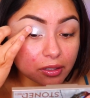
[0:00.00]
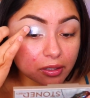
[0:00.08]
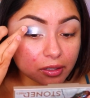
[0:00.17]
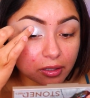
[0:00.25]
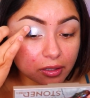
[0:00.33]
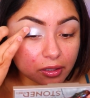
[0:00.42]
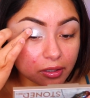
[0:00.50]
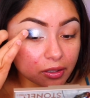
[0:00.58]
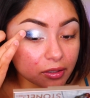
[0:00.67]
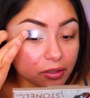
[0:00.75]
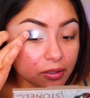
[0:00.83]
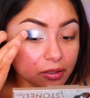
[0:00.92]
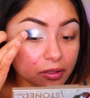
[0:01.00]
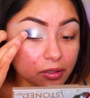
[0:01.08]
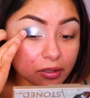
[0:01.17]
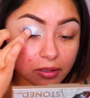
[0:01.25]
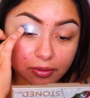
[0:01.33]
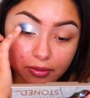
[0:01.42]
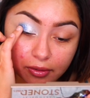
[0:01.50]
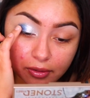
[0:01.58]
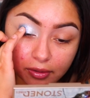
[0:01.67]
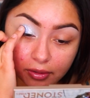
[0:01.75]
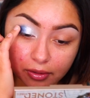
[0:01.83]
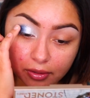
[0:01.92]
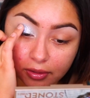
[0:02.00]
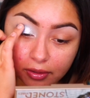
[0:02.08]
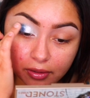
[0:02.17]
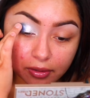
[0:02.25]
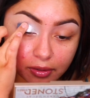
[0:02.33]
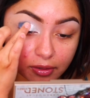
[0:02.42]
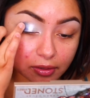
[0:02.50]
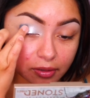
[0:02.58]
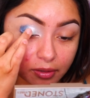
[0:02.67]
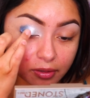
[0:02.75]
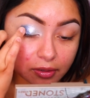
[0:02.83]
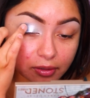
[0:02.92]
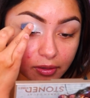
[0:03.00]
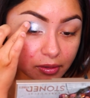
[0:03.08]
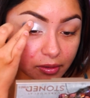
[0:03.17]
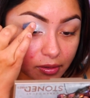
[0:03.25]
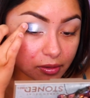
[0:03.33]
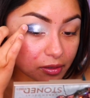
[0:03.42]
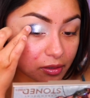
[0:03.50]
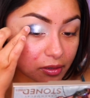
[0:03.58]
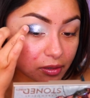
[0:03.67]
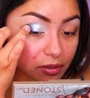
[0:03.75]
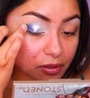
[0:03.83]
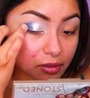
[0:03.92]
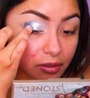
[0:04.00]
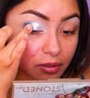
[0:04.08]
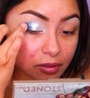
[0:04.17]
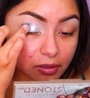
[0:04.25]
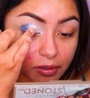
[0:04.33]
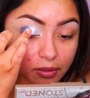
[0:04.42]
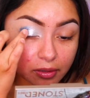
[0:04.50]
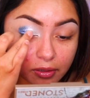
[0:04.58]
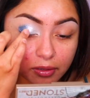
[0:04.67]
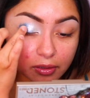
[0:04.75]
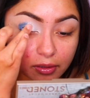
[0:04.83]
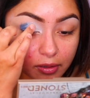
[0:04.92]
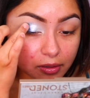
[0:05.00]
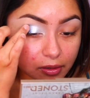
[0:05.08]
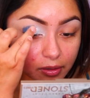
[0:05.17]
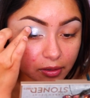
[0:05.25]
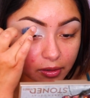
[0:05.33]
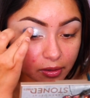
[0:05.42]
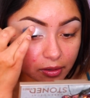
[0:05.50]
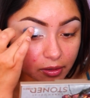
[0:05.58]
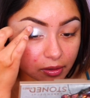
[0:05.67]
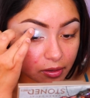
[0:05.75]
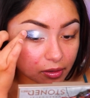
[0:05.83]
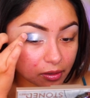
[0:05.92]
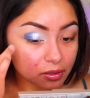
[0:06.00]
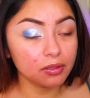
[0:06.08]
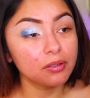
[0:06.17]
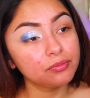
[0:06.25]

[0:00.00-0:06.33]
Nothing is said.